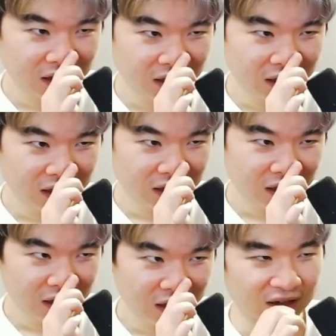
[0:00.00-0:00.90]

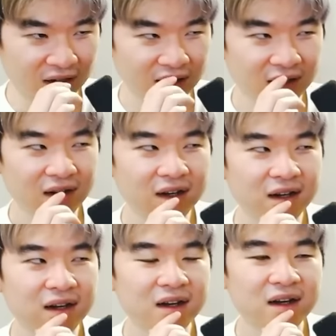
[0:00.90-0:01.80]

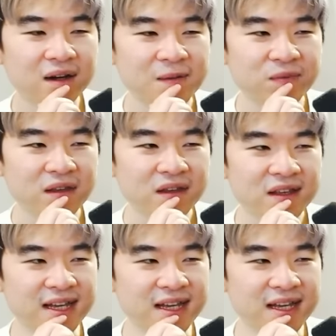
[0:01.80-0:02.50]
He